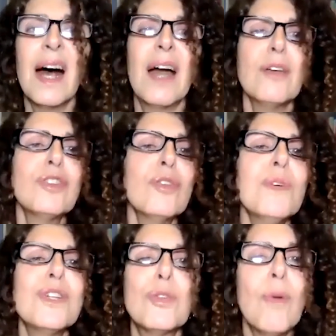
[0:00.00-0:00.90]
I also
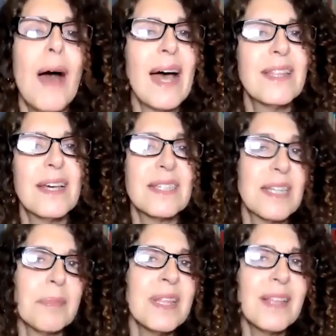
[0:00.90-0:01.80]
wish to add
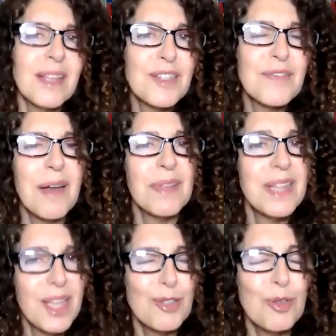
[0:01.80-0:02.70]
something that is very
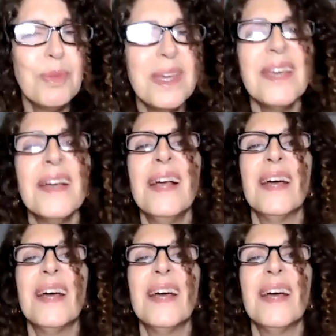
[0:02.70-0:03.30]
dear to me